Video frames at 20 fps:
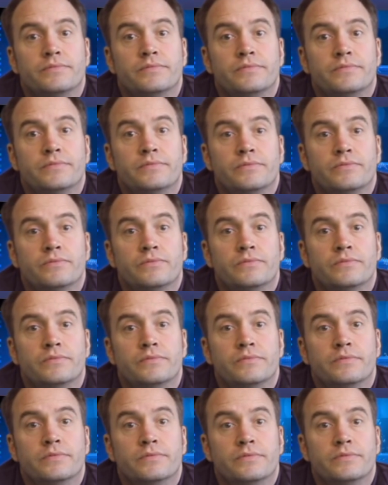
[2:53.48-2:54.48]

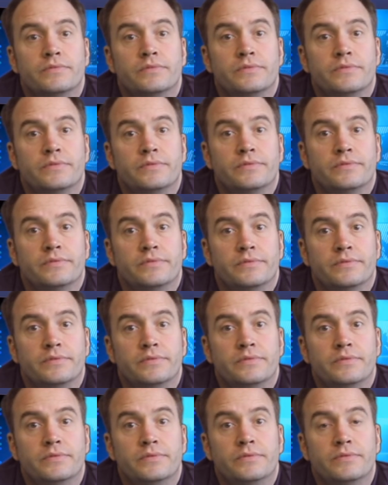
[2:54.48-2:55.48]

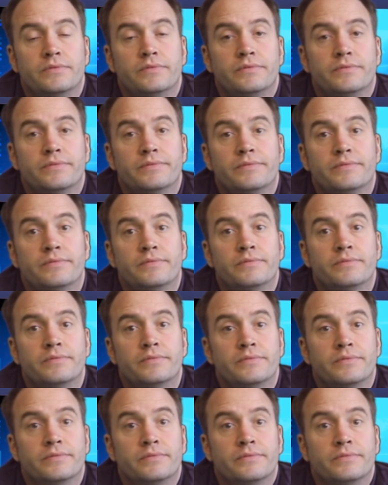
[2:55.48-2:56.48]

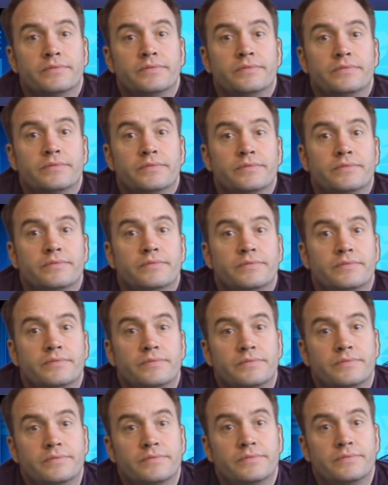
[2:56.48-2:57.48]

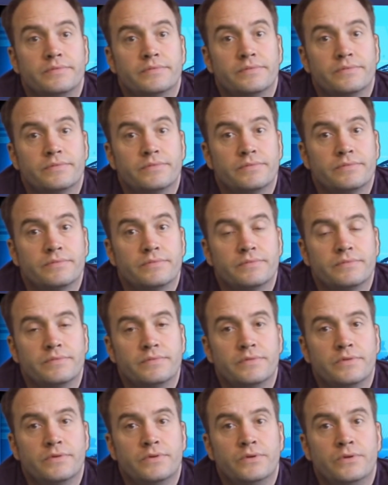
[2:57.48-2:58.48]

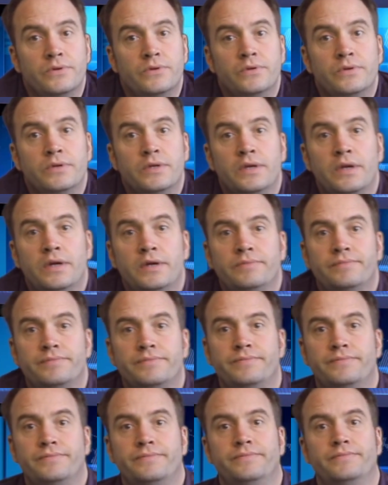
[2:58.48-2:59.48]
[no speech]